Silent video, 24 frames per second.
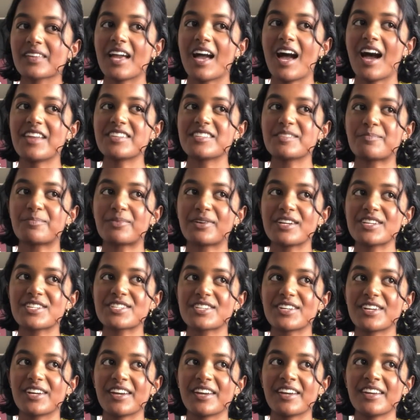under
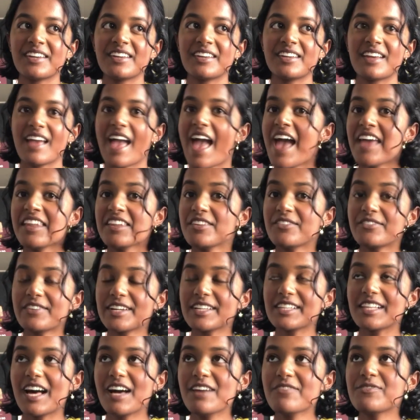pressure, and in real
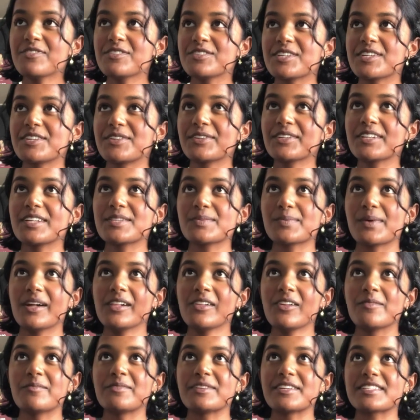life in general as well,
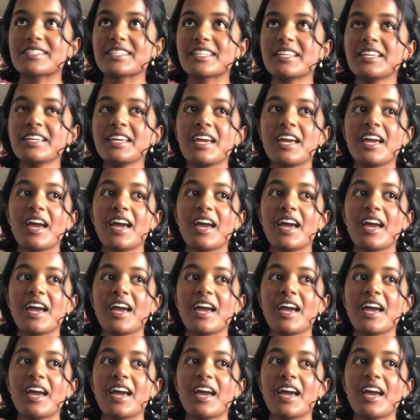obviously,